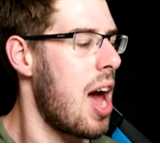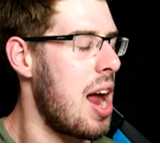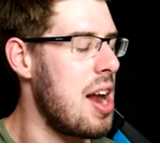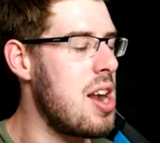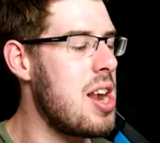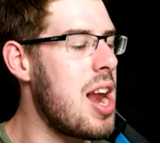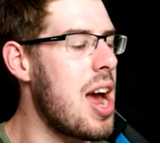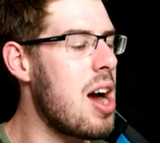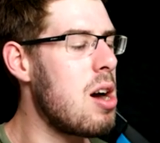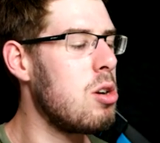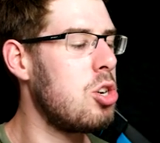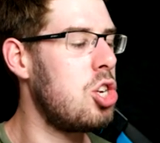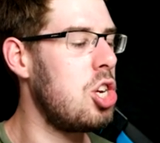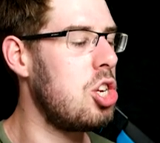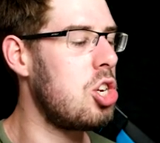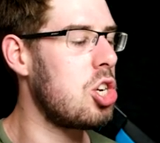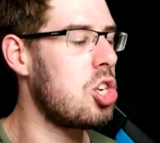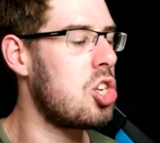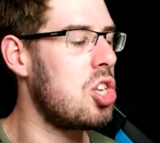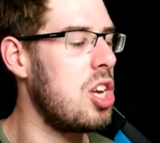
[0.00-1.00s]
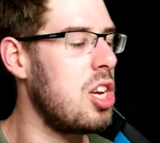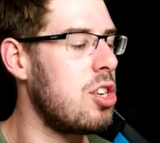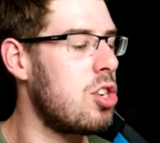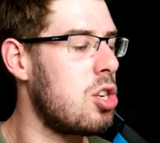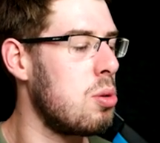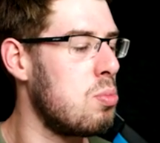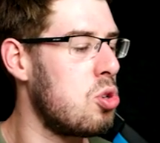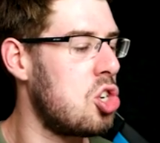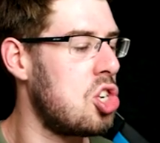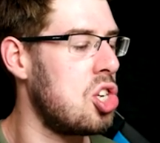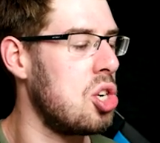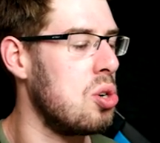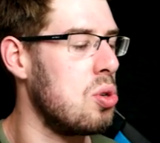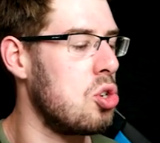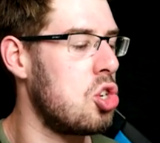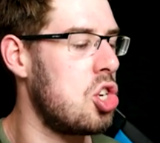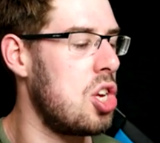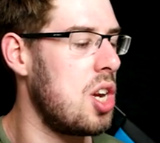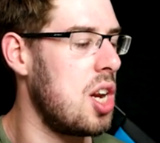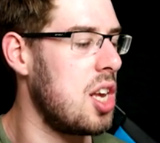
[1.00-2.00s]
and now she just needs some
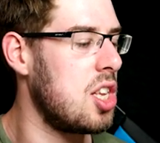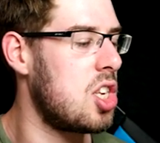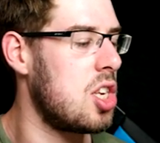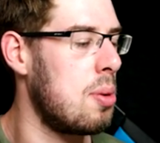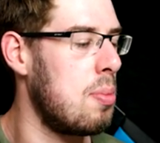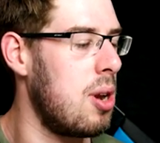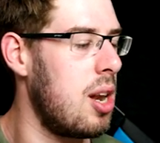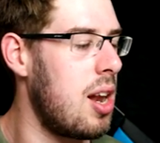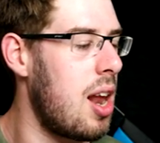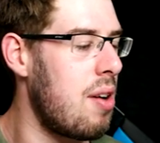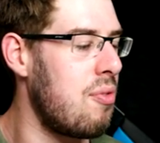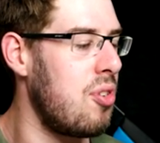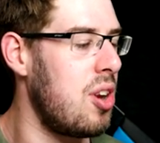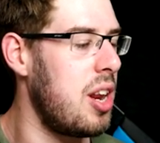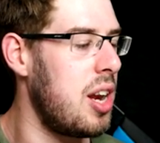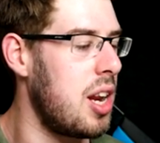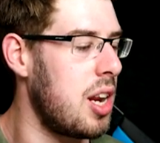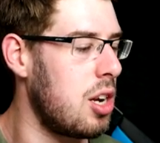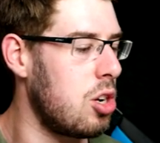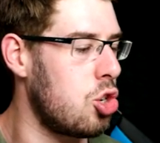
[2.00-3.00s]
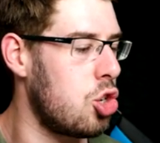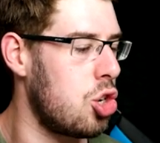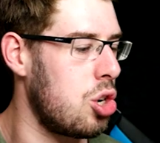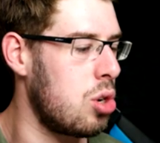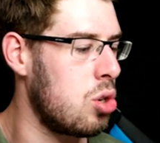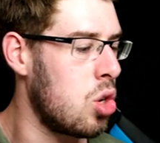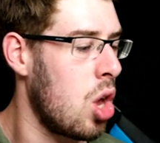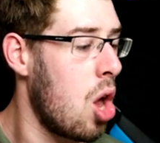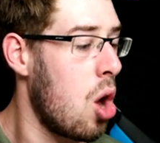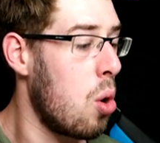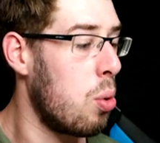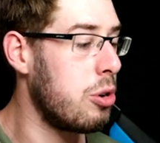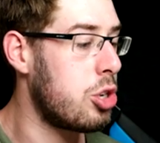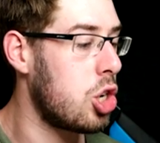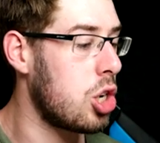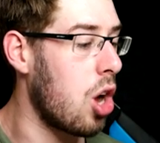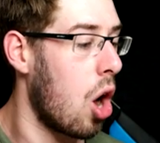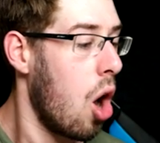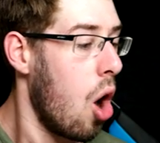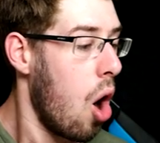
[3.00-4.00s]
shoes. She needs some lovely little shoes, which
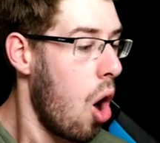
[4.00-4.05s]
you got.